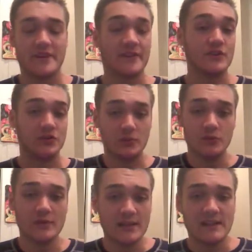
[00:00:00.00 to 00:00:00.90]
If I
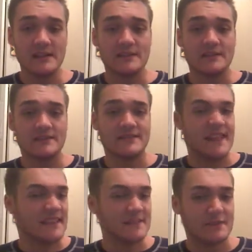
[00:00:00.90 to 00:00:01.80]
do
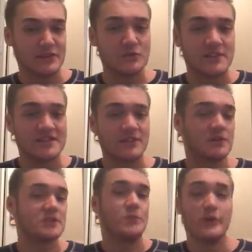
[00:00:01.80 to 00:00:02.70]
say something that you consider a
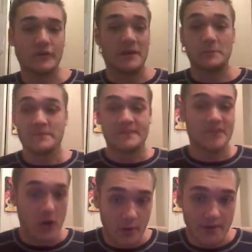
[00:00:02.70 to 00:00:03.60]
spoiler, I'm
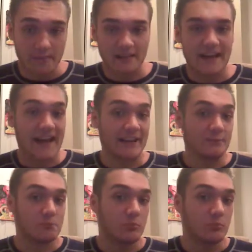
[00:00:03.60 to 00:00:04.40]
sorry, but I